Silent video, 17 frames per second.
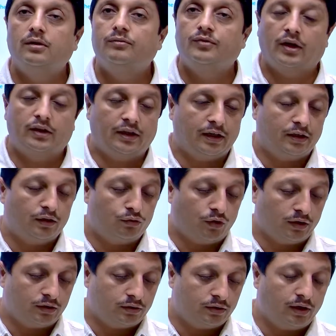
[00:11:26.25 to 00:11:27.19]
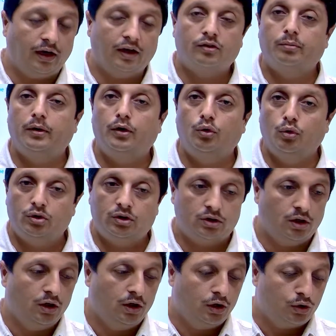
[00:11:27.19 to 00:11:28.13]
and that is what has been used
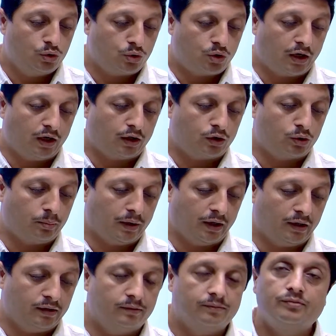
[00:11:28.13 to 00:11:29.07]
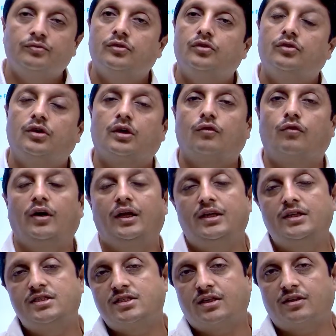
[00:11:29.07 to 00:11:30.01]
to connect to my SQL
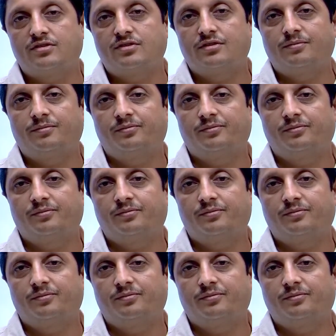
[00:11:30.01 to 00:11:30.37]
instance.